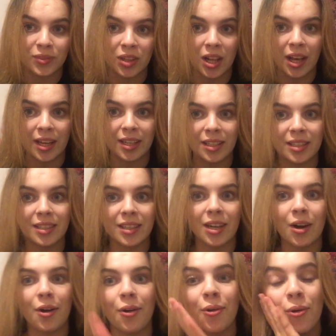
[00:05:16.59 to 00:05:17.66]
Like,
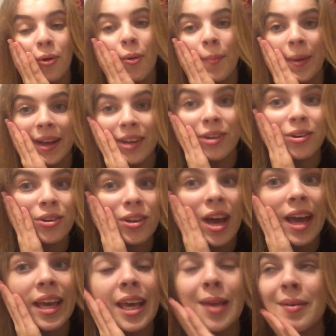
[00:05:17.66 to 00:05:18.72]
oh my god,
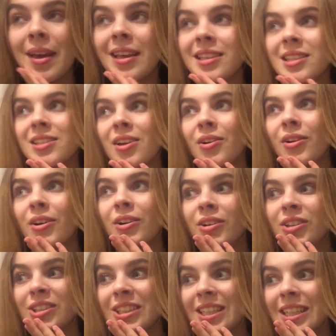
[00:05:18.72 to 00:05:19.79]
I keep getting so
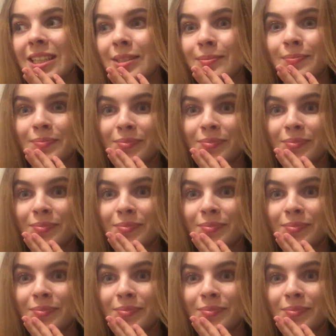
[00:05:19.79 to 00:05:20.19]
hungry.